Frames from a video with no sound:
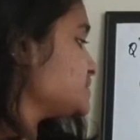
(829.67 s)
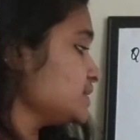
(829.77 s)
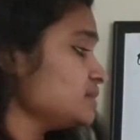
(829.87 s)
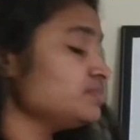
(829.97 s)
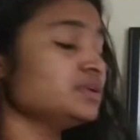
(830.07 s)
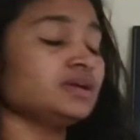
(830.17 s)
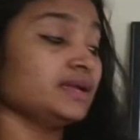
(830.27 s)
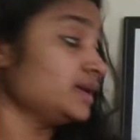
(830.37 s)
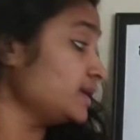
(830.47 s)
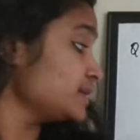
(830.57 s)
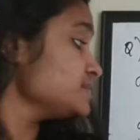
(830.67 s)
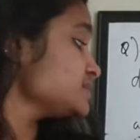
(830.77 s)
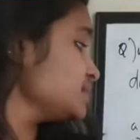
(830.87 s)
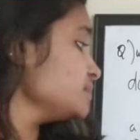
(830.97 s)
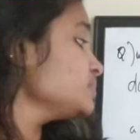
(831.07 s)
stable and
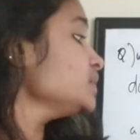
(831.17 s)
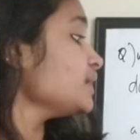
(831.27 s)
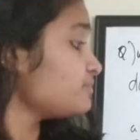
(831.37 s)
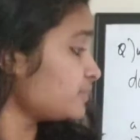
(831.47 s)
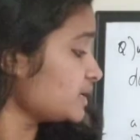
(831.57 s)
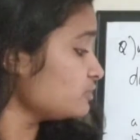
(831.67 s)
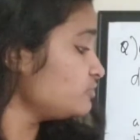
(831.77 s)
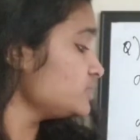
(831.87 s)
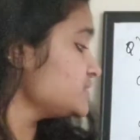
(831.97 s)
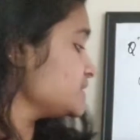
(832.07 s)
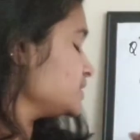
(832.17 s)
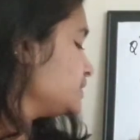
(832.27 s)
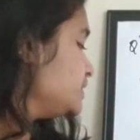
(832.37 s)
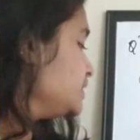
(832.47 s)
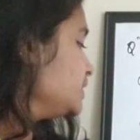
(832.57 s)
unstable FIR filter,
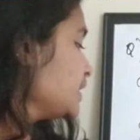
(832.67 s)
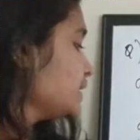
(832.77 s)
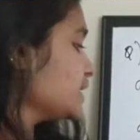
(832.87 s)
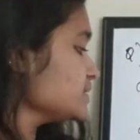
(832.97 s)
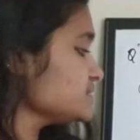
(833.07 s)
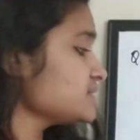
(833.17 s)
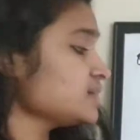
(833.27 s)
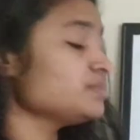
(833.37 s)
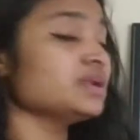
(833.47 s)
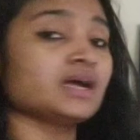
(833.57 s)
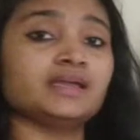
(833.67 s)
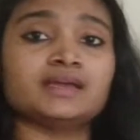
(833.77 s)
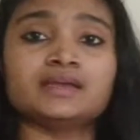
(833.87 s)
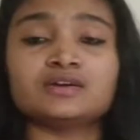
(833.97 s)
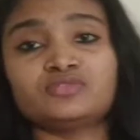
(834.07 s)
D an unstable
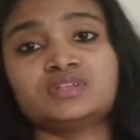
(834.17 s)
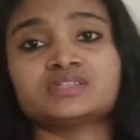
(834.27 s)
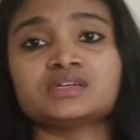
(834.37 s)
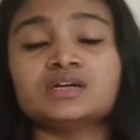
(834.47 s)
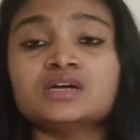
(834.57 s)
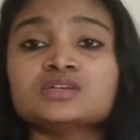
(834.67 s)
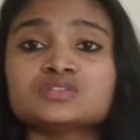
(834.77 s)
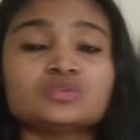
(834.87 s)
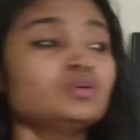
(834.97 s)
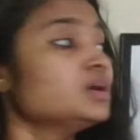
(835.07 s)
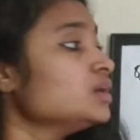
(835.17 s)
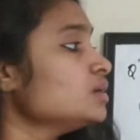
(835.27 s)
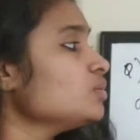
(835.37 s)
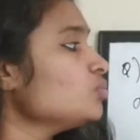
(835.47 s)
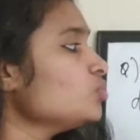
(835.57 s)
IIR filter. So
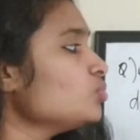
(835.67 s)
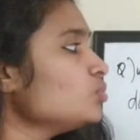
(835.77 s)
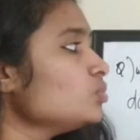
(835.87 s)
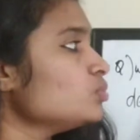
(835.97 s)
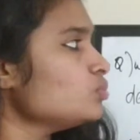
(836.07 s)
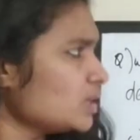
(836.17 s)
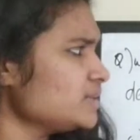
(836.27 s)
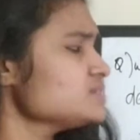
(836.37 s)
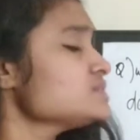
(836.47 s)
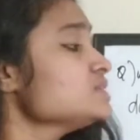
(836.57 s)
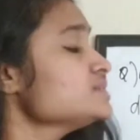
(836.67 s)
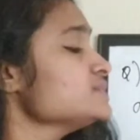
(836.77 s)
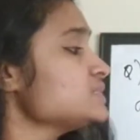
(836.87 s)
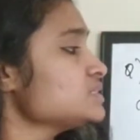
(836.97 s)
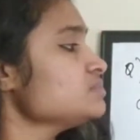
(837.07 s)
what is the
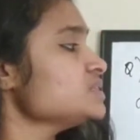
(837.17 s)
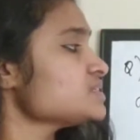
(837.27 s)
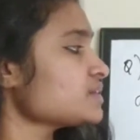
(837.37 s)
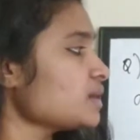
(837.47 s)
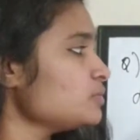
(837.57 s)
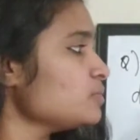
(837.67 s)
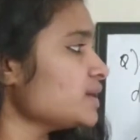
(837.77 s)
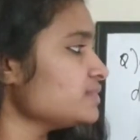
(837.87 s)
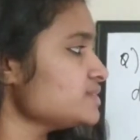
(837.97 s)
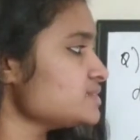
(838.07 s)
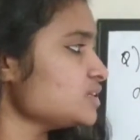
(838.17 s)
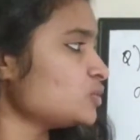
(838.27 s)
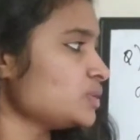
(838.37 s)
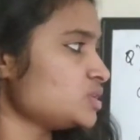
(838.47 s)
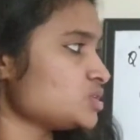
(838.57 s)
system described by this
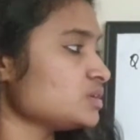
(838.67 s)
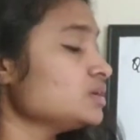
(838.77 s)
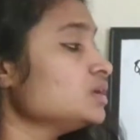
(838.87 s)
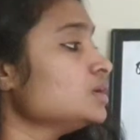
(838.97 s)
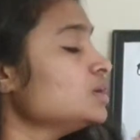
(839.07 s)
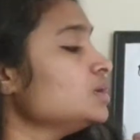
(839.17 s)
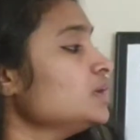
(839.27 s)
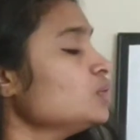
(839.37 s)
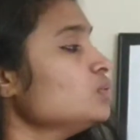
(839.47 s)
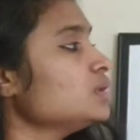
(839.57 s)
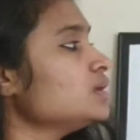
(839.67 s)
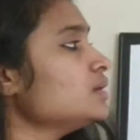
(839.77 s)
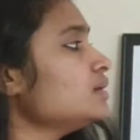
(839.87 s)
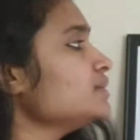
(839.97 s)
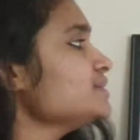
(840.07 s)
equation?
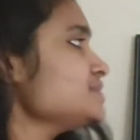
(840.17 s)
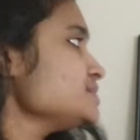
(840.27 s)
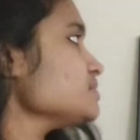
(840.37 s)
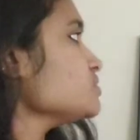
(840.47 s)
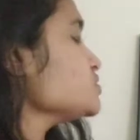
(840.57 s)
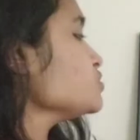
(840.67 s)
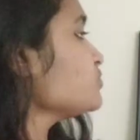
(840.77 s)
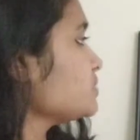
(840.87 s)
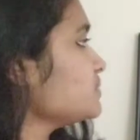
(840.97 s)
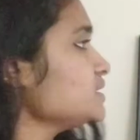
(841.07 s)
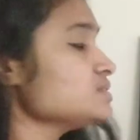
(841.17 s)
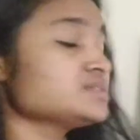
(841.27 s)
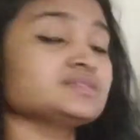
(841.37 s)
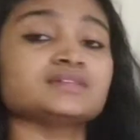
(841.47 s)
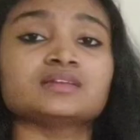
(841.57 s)
Now this is also from the
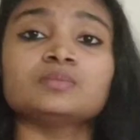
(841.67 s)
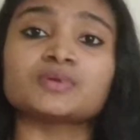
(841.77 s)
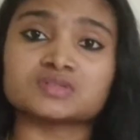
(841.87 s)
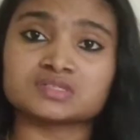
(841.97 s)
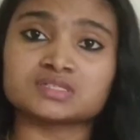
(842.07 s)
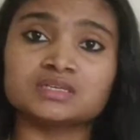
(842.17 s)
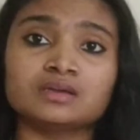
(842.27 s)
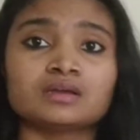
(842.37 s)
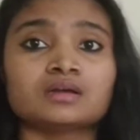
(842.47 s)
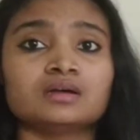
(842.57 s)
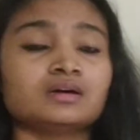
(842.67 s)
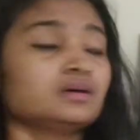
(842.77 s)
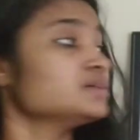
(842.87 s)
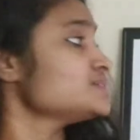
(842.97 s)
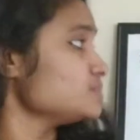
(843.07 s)
digital signal processing
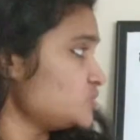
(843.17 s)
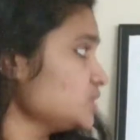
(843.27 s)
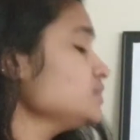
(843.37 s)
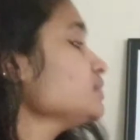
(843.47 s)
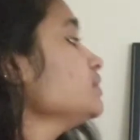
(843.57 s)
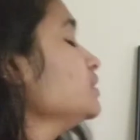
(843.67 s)
subject.